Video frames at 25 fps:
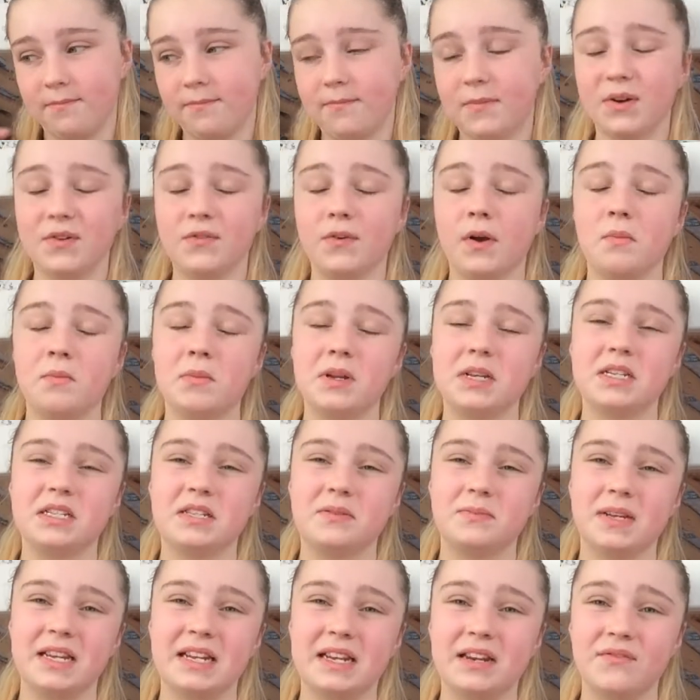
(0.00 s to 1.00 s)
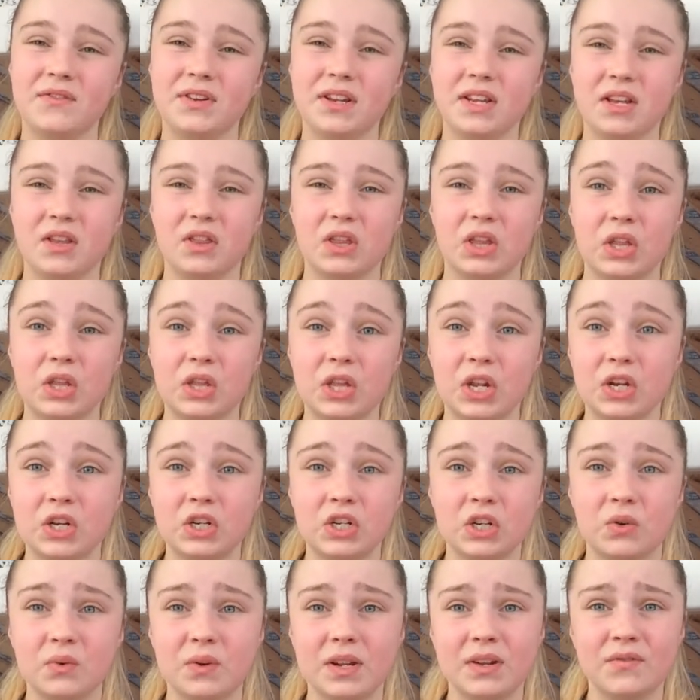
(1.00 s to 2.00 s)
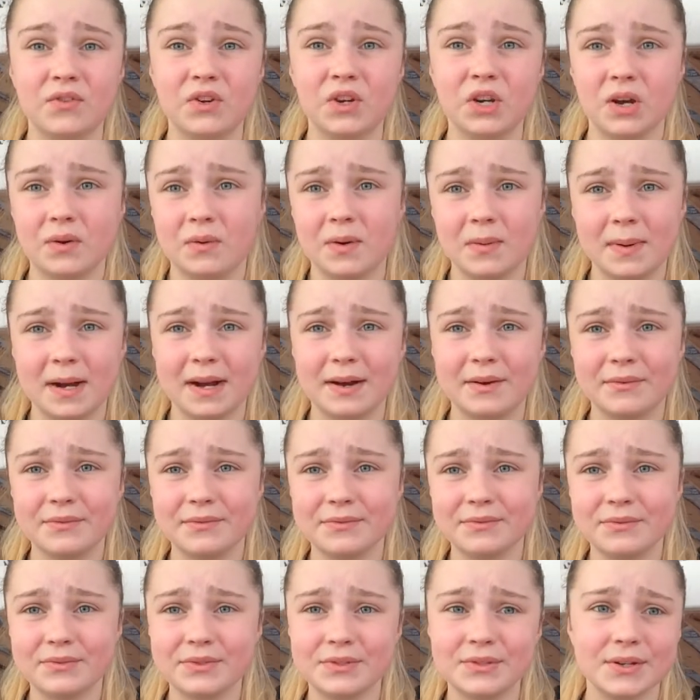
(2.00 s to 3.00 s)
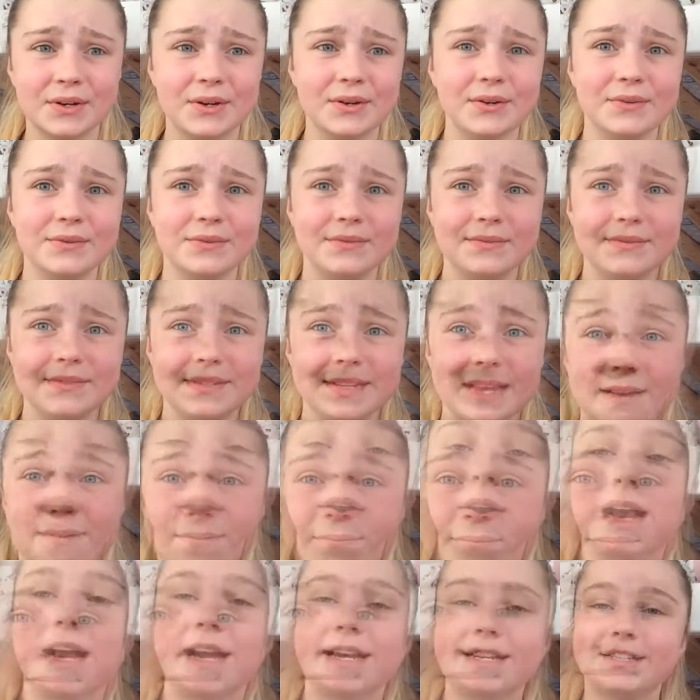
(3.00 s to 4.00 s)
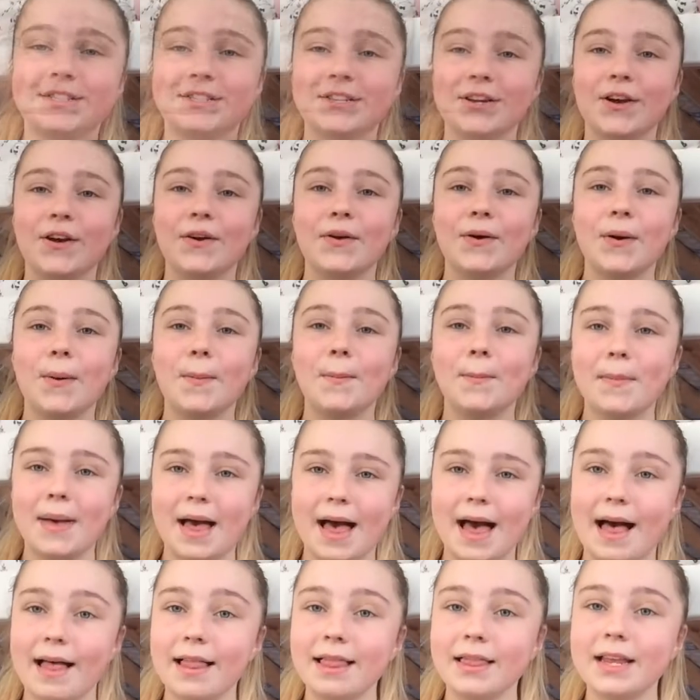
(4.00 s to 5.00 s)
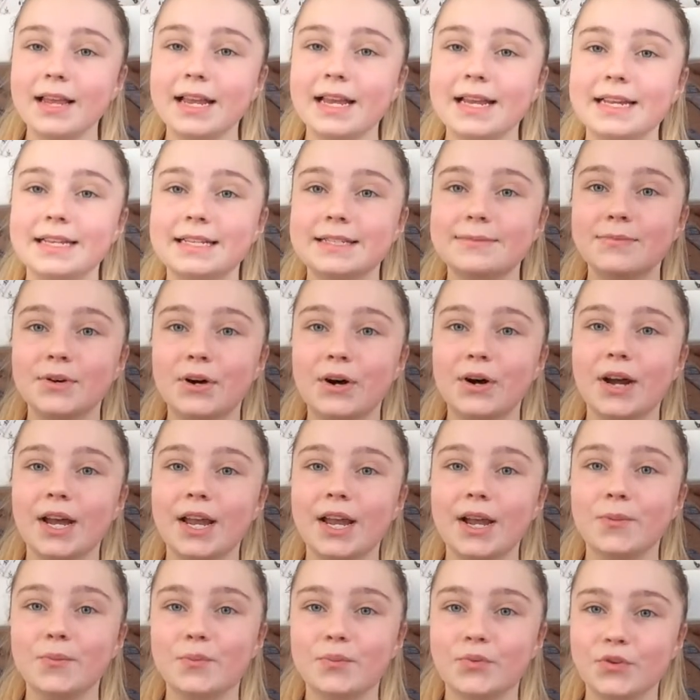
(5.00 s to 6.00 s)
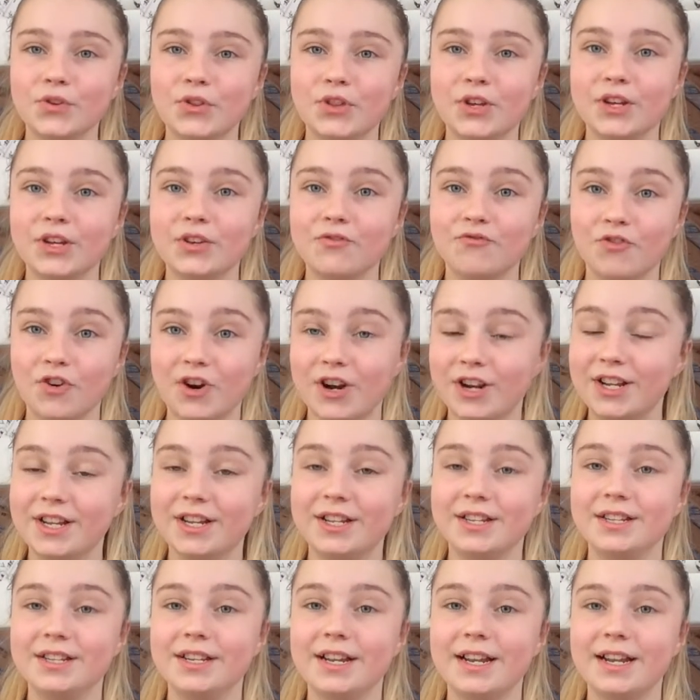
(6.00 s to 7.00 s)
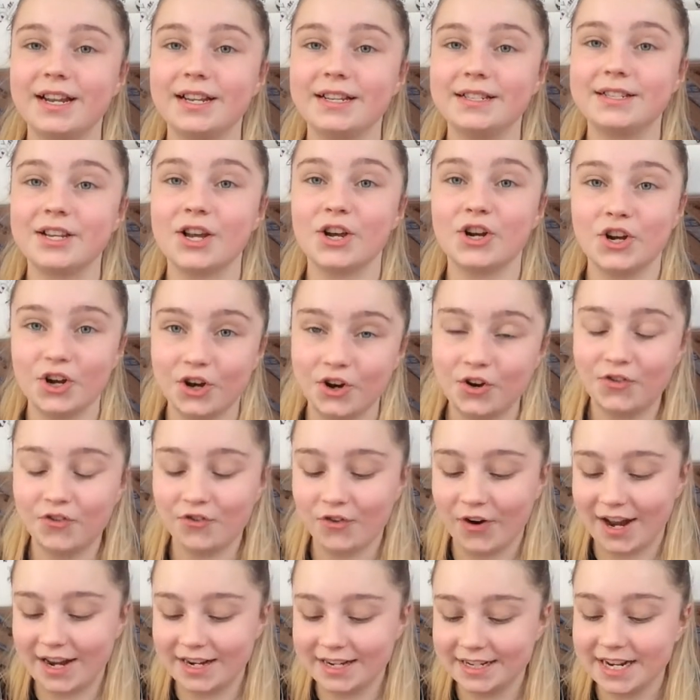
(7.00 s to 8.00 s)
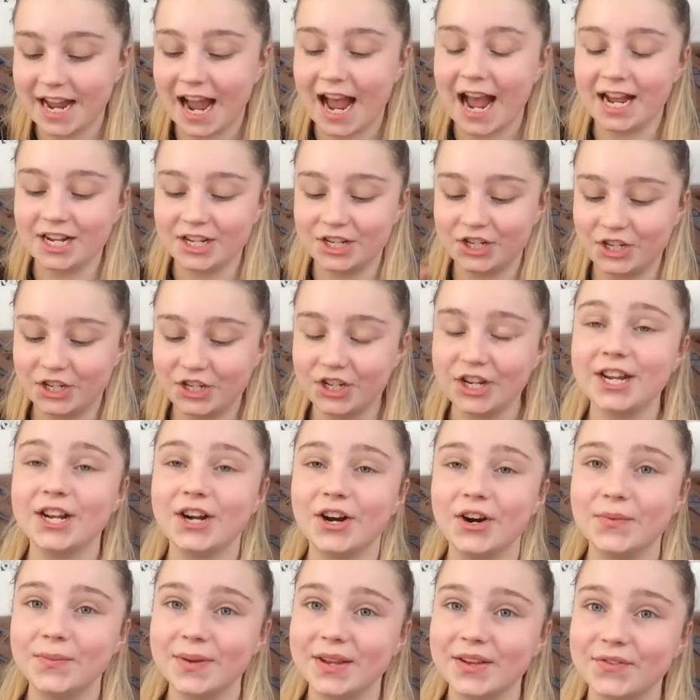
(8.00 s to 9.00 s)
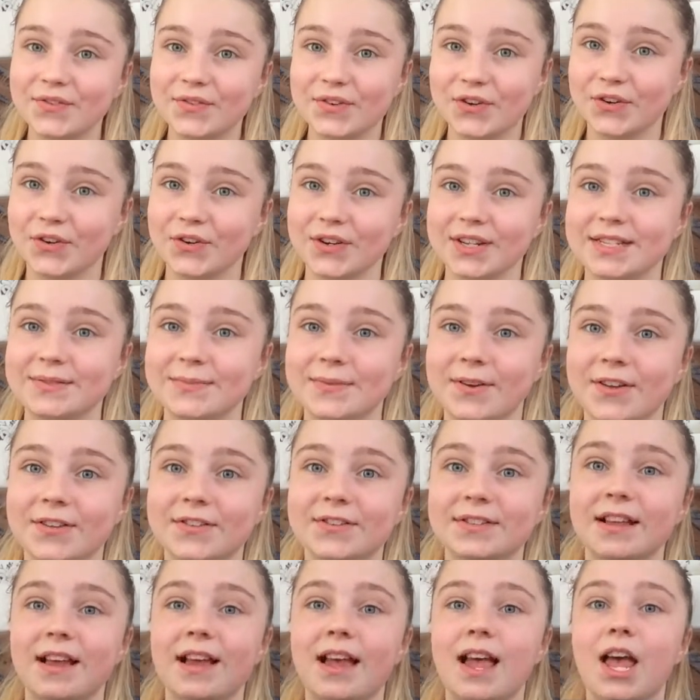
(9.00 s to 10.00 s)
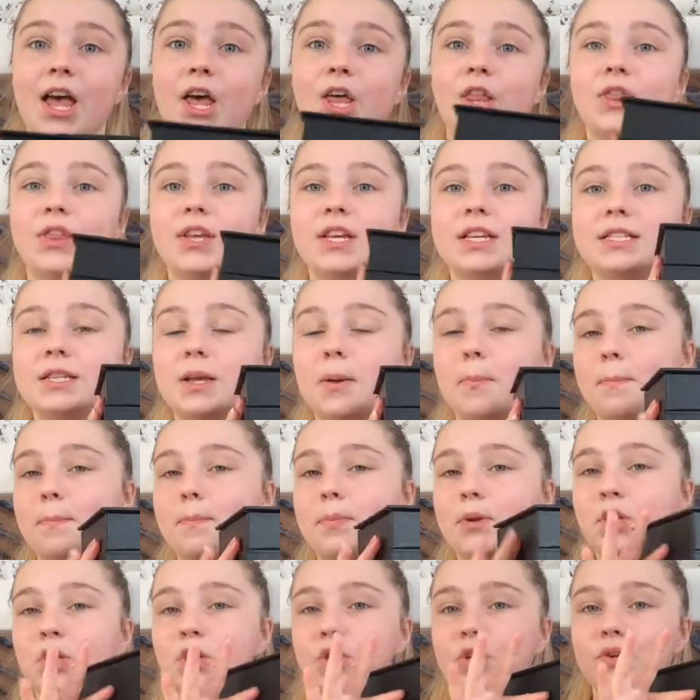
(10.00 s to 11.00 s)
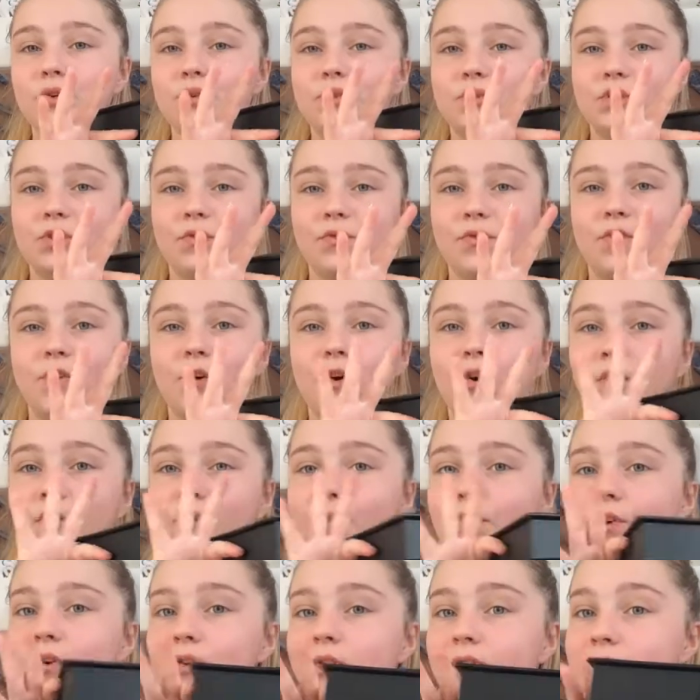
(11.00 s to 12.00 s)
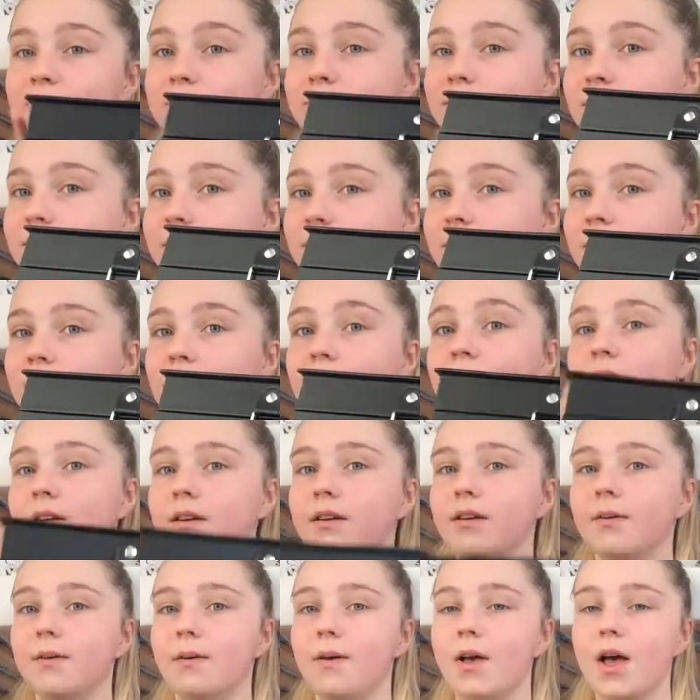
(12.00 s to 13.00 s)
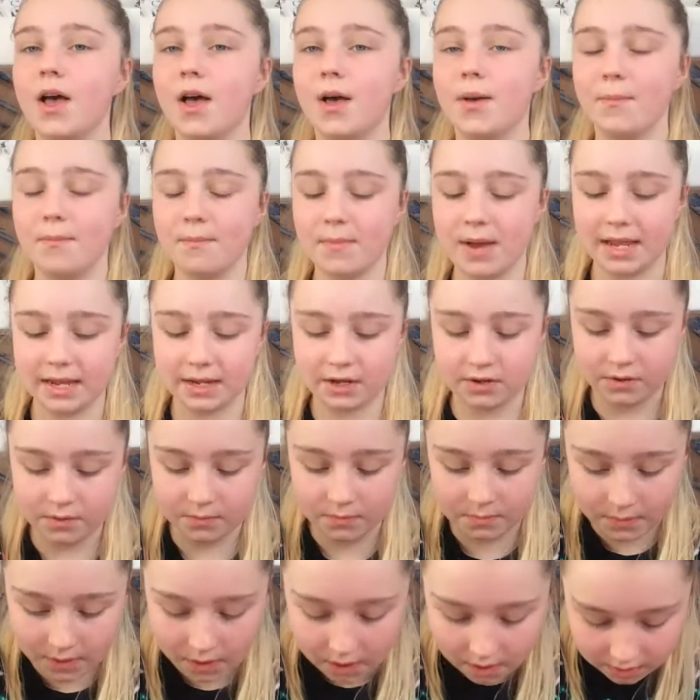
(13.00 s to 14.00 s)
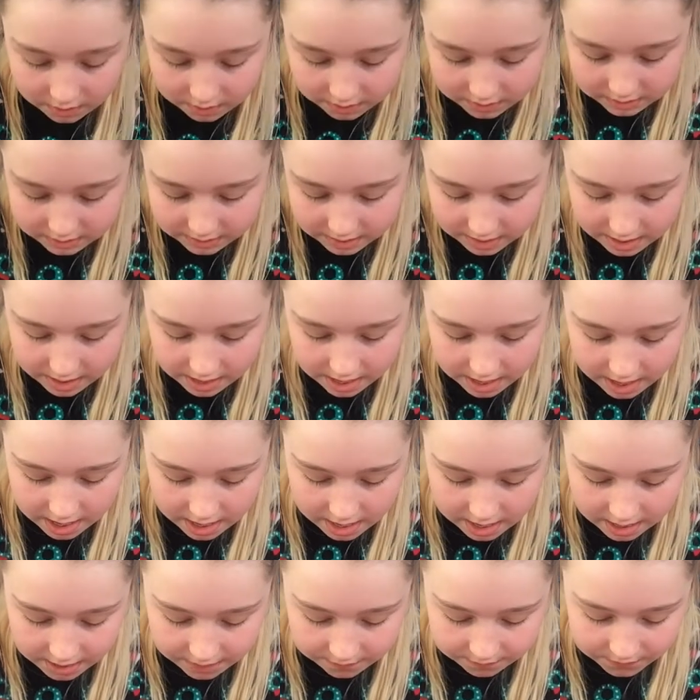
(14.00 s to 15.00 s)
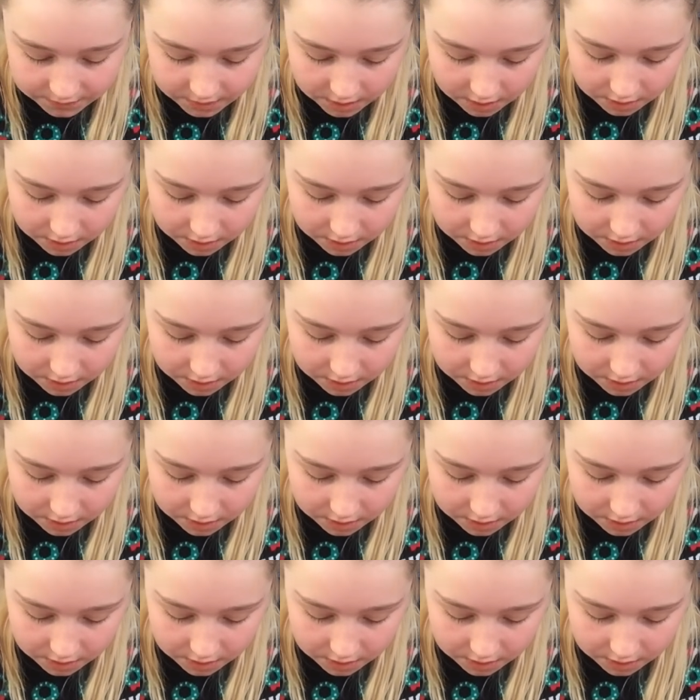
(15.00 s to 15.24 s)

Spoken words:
my family to be in a video that they don't even know about. So yeah. Okay, so Mel is my brother Ryan's girlfriend, and she got me for Christmas this beautiful makeup box. If you